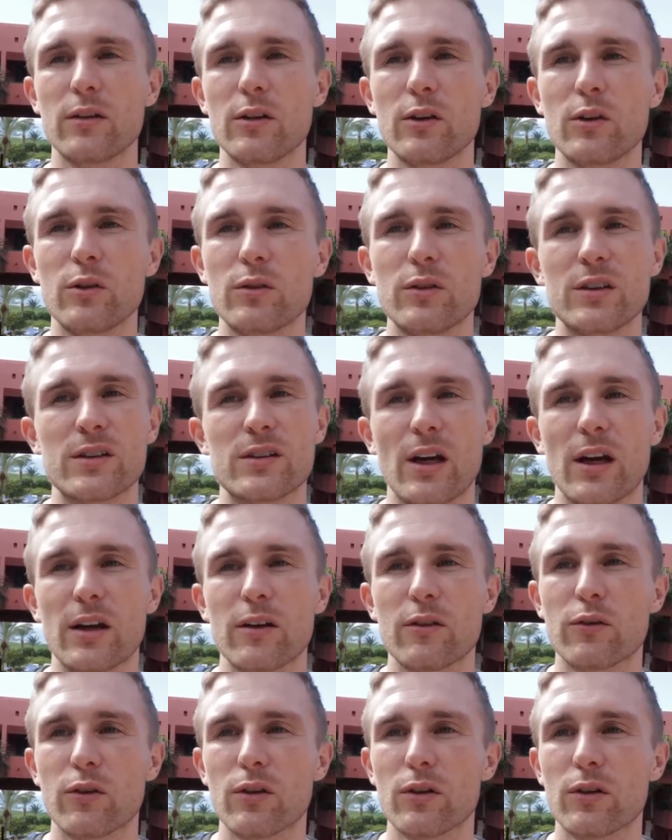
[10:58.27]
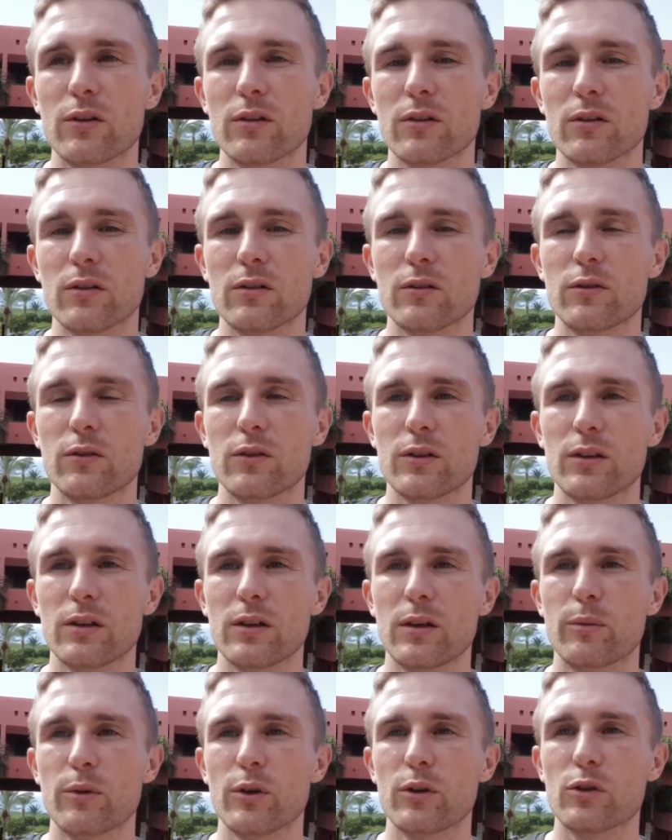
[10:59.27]
new design for for
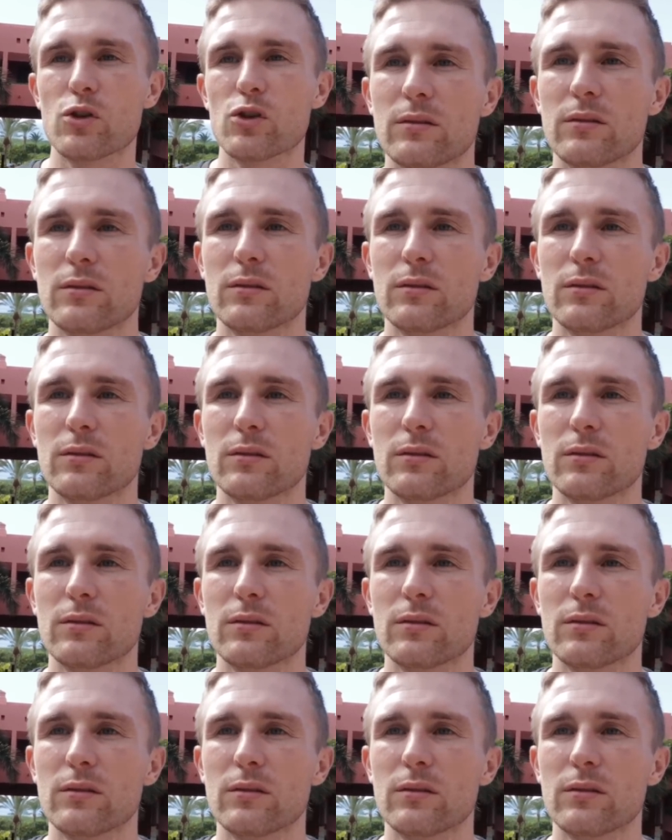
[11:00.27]
the approach.